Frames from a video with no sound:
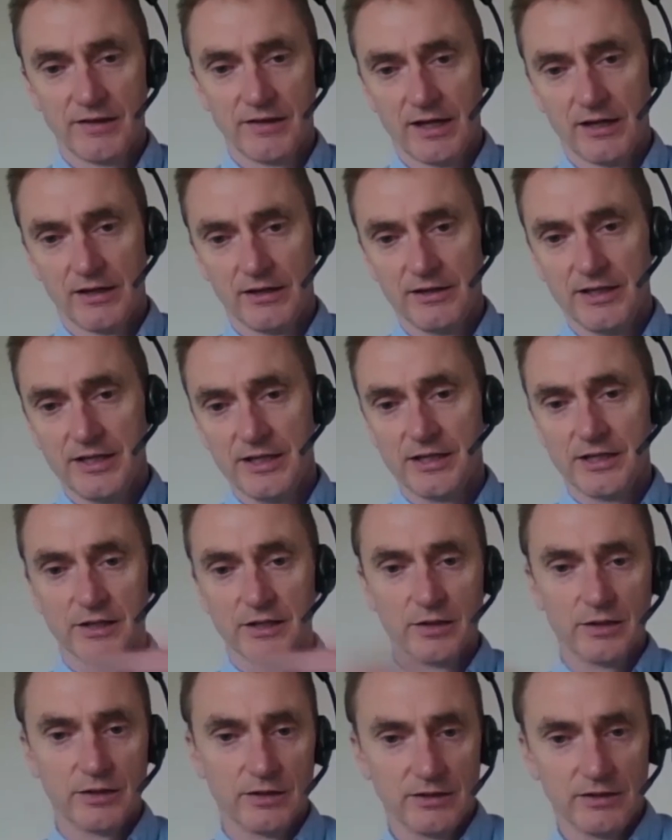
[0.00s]
that
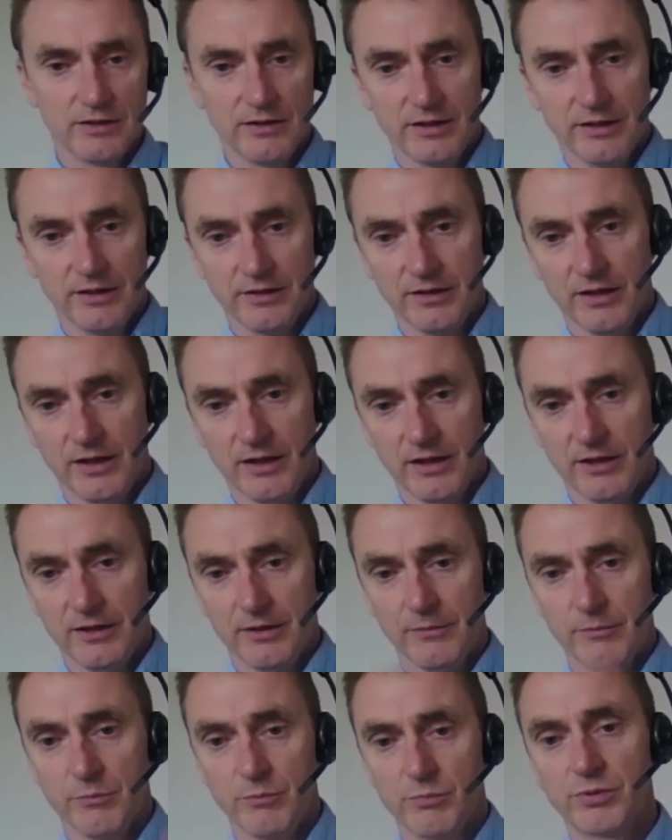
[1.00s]
linear
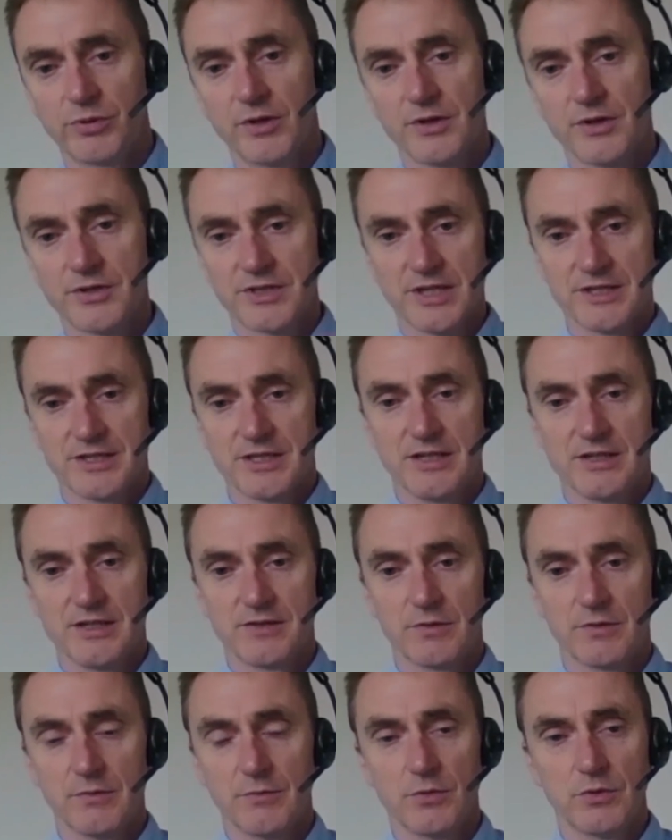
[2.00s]
process
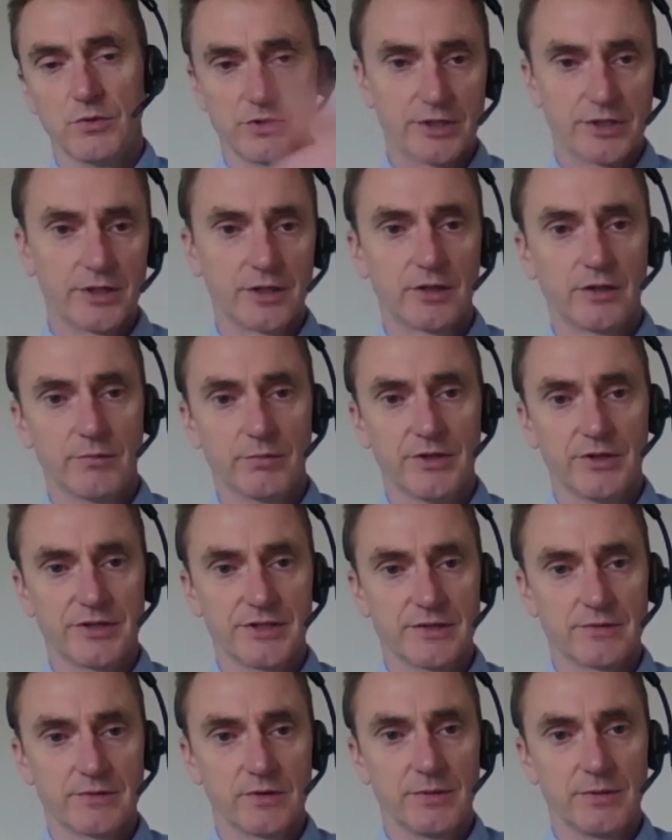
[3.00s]
into a more circular
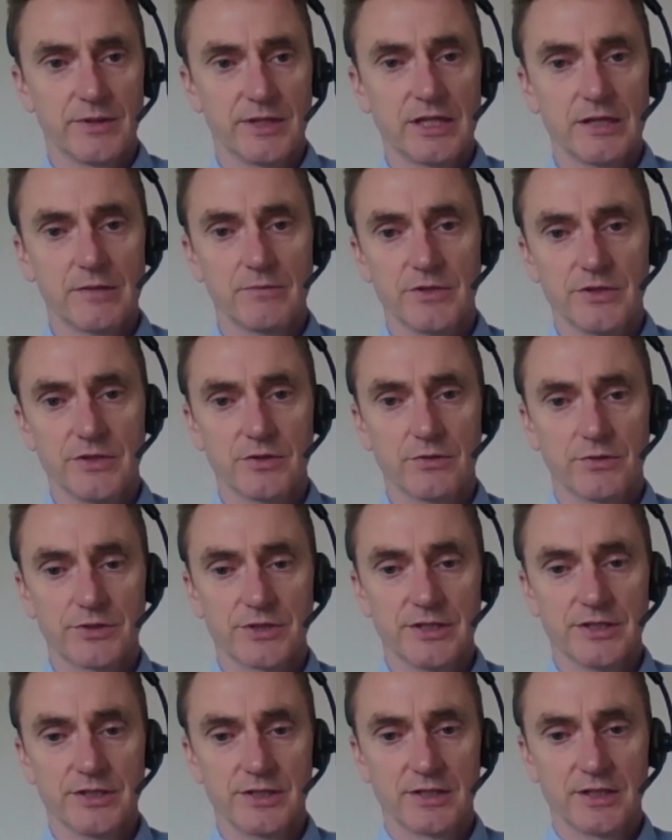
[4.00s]
process where we keep
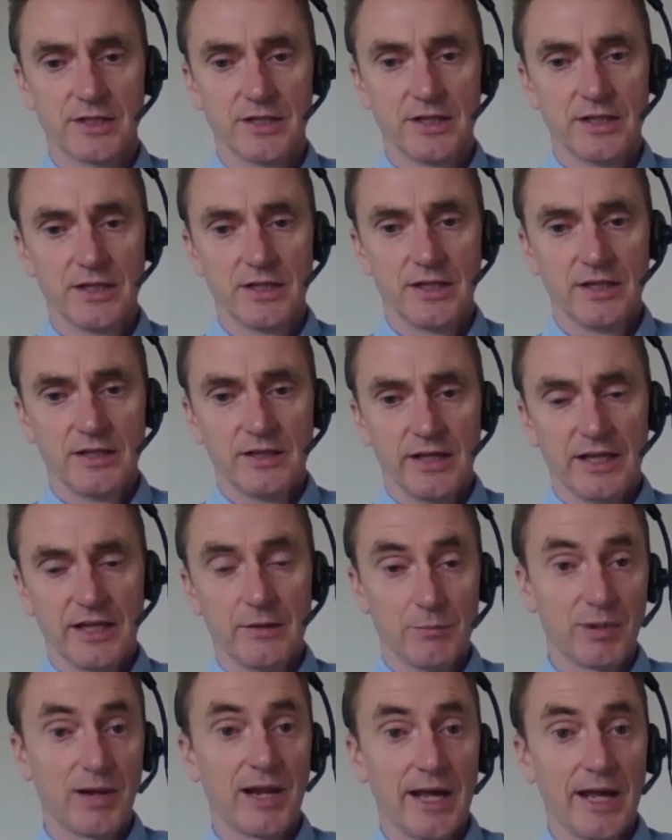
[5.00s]
resources
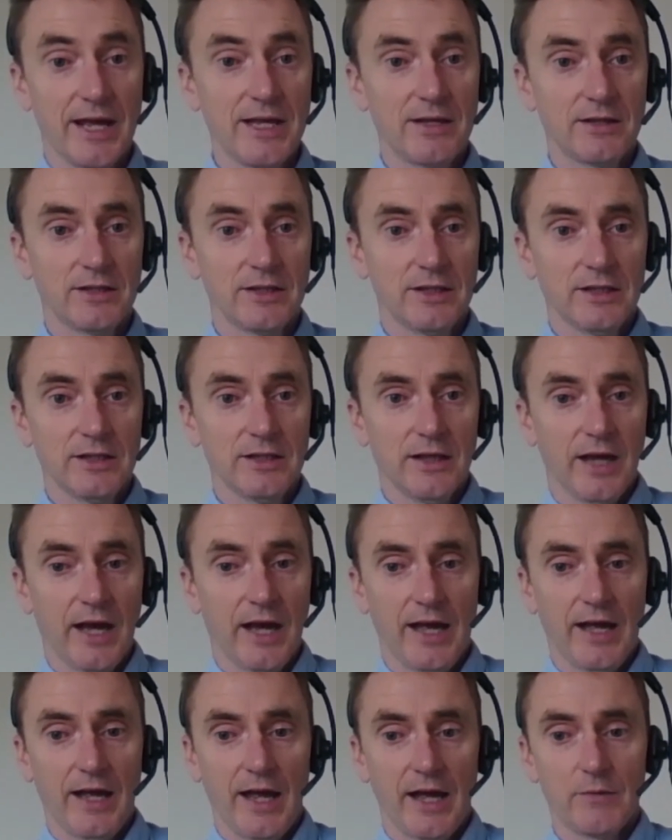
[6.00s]
in play
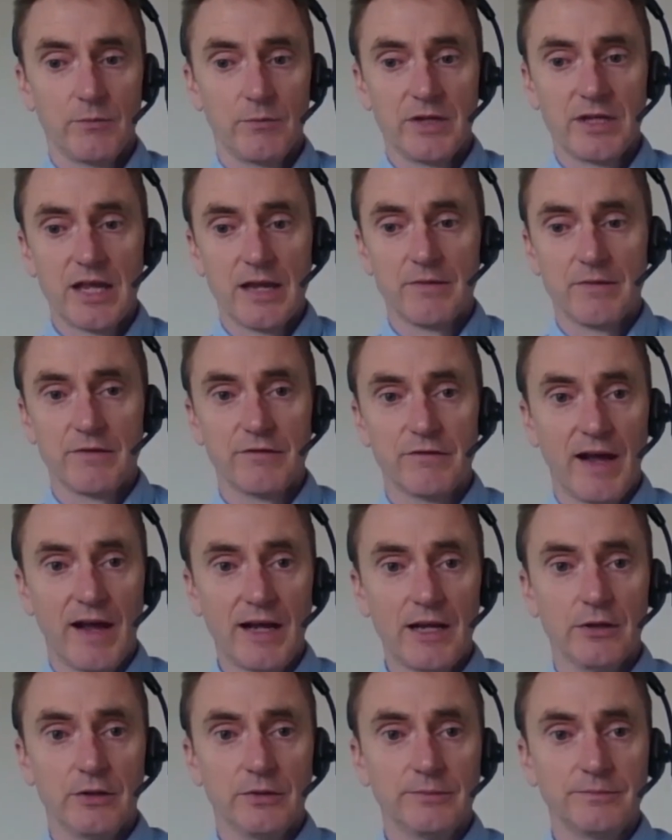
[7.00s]
and we keep the
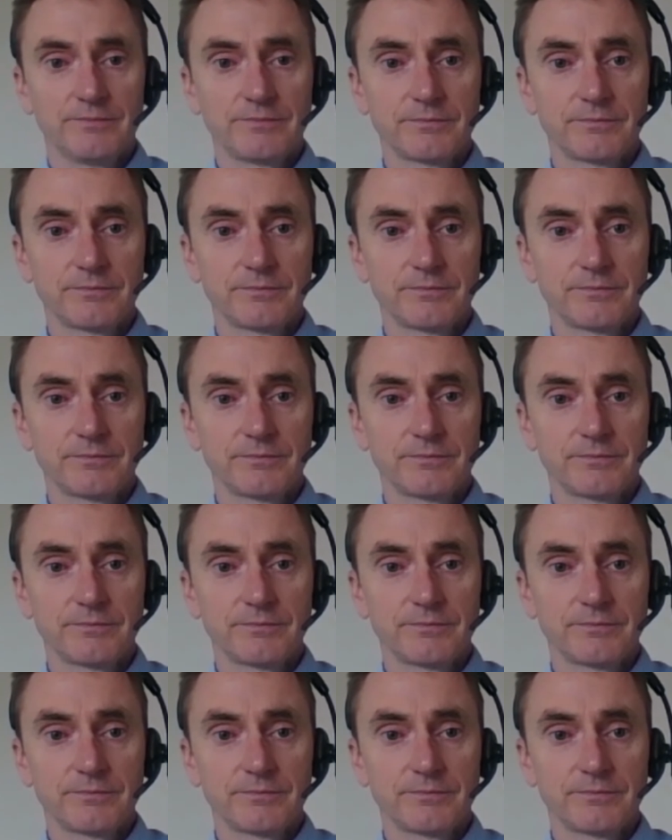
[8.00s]
value